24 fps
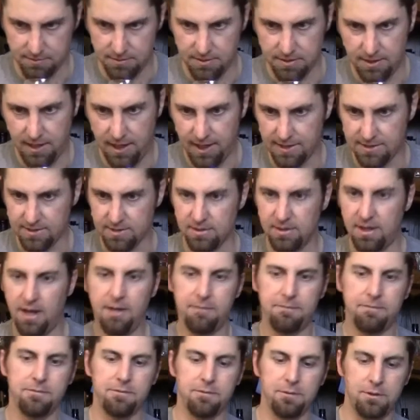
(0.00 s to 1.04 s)
Yeah, it's a
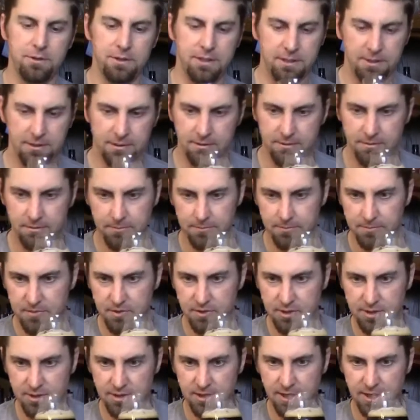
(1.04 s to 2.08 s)
lot fruitier
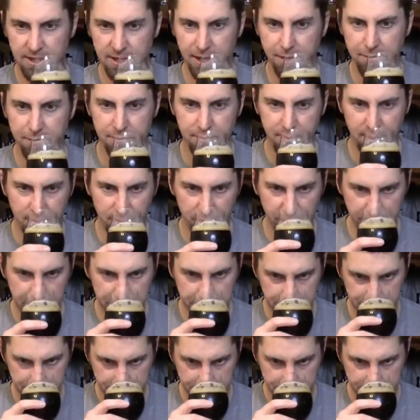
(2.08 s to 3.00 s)
than I remember it.